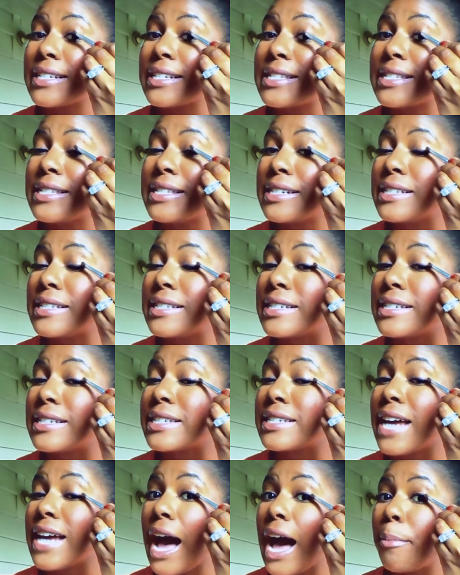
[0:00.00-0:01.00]
the
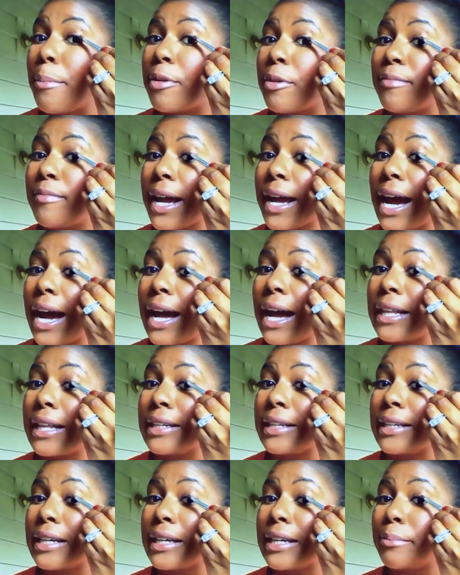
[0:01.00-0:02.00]
top of my
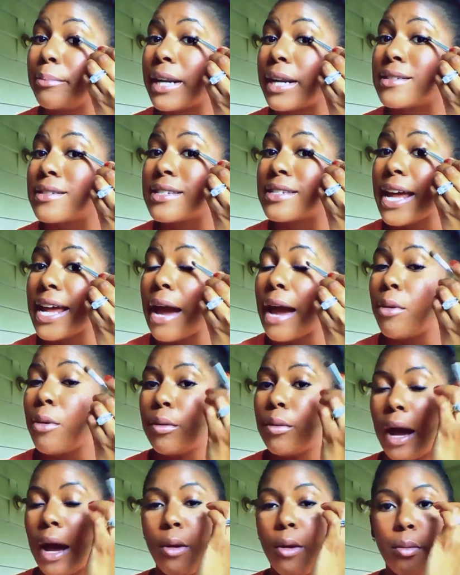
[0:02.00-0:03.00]
eyelid, but I
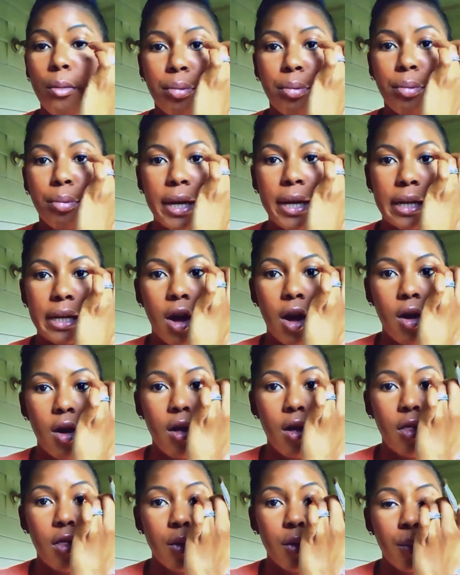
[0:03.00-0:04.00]
won't bring it
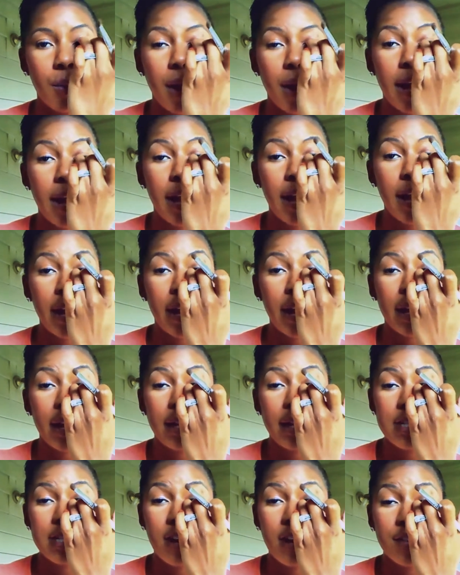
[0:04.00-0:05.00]
all the way
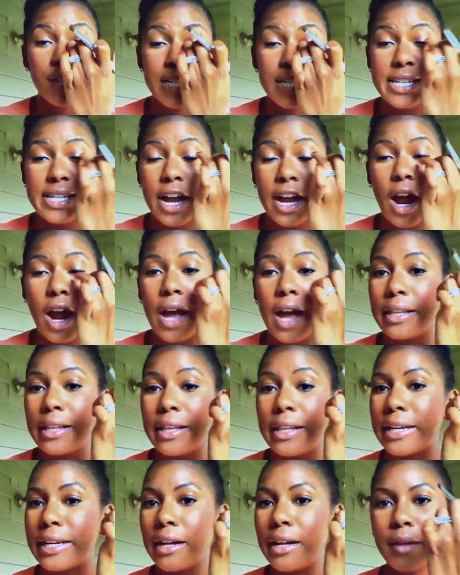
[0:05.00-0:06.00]
to cover the entire eyelid.
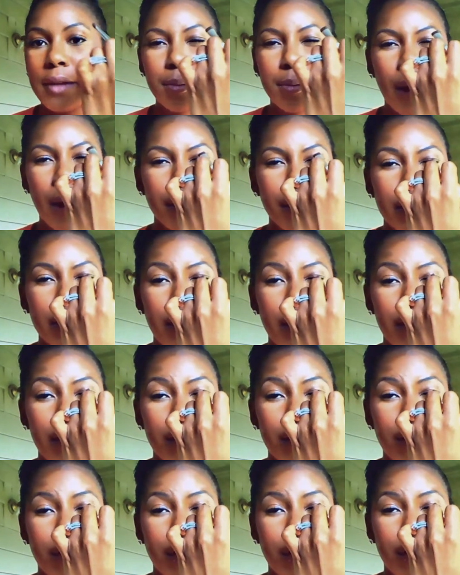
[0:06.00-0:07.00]
I'll probably
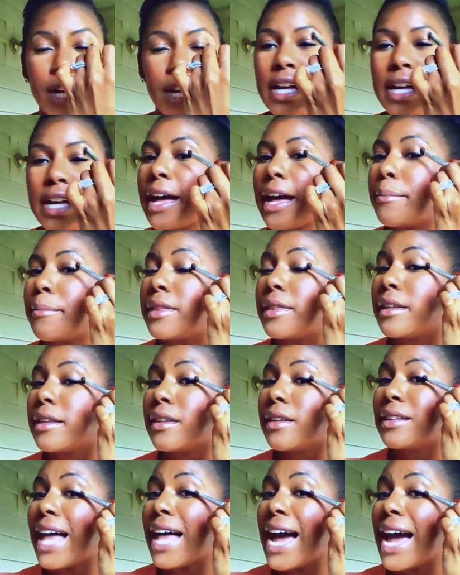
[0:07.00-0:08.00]
cover at
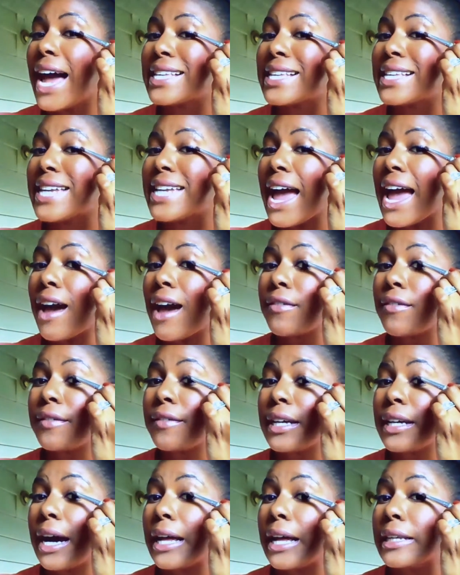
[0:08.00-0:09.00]
the last half of
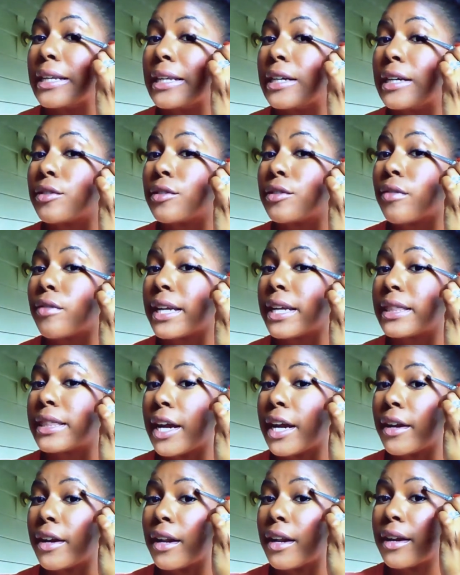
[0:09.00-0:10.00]
the eyelid right
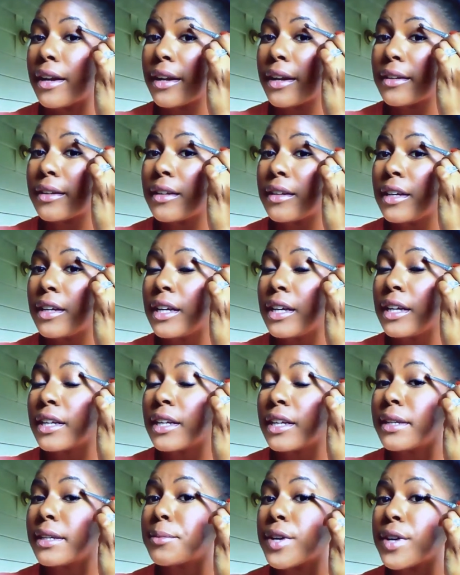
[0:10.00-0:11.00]
there, and I'll kind of
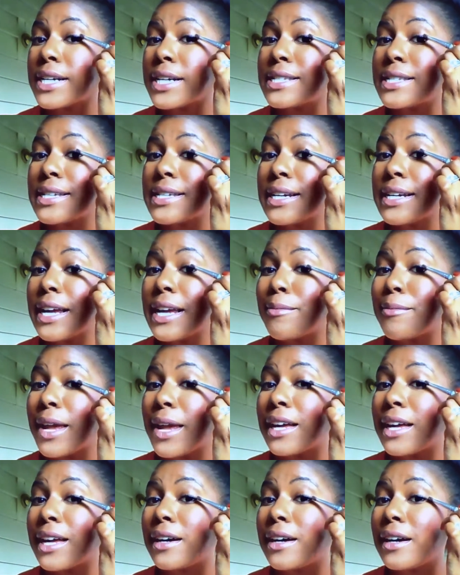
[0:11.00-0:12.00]
keep tracing and
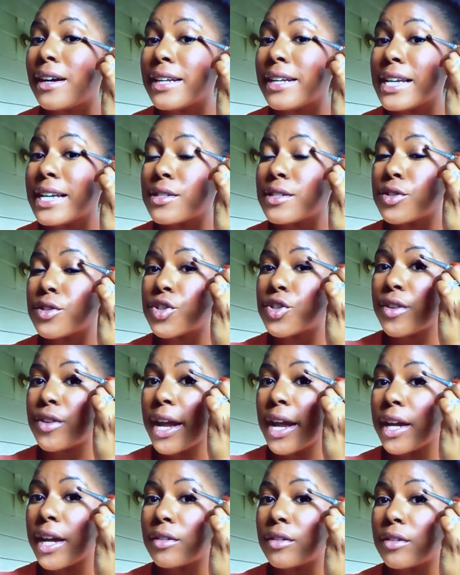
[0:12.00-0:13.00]
make a nice little
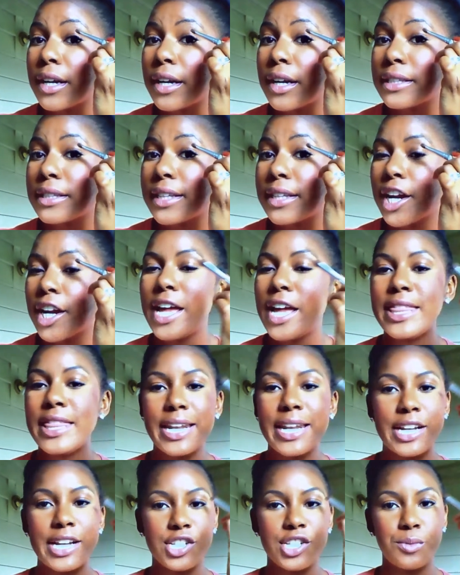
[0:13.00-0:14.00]
triangle right there, and
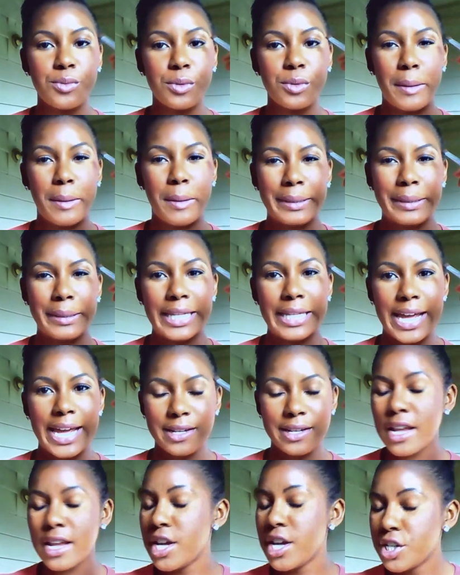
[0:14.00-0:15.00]
then I just want to blend.